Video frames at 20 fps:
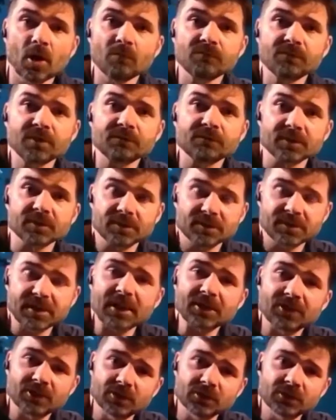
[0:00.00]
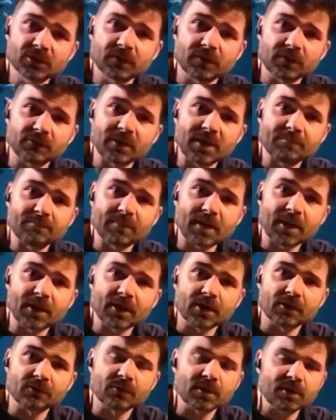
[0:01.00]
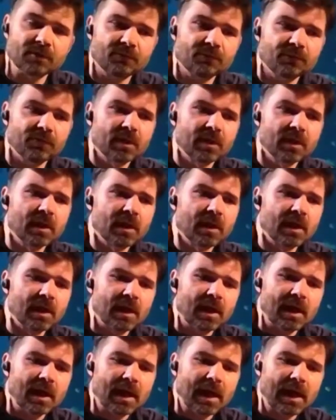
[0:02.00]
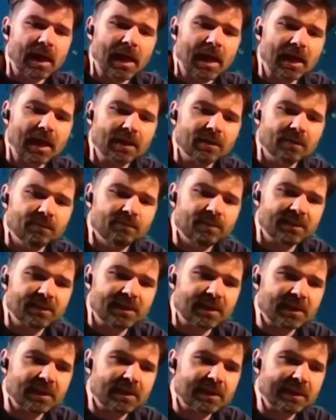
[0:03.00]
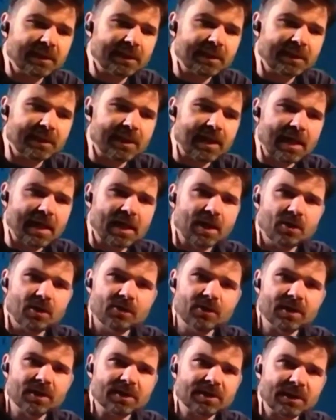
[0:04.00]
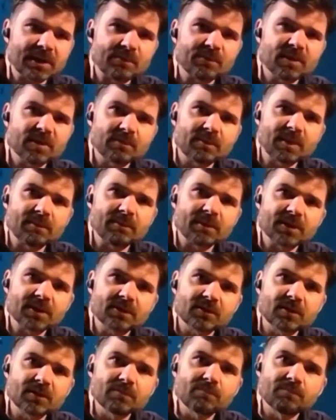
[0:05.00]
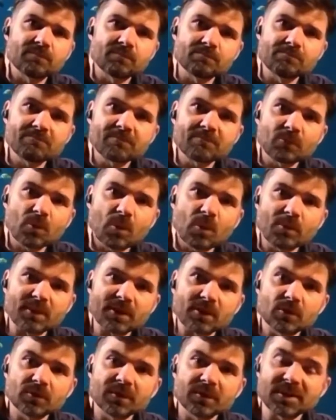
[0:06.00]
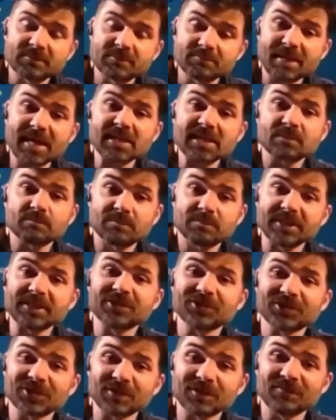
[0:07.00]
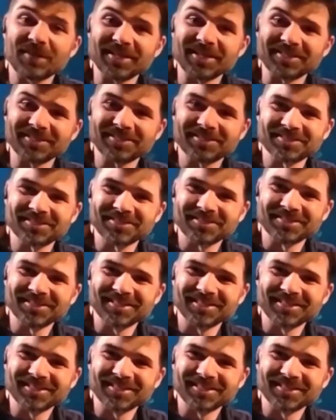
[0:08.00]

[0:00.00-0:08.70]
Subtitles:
of different sections of the Great Barrier Reef. And particularly now, it seems to be because of the what we call these mass bleaching events,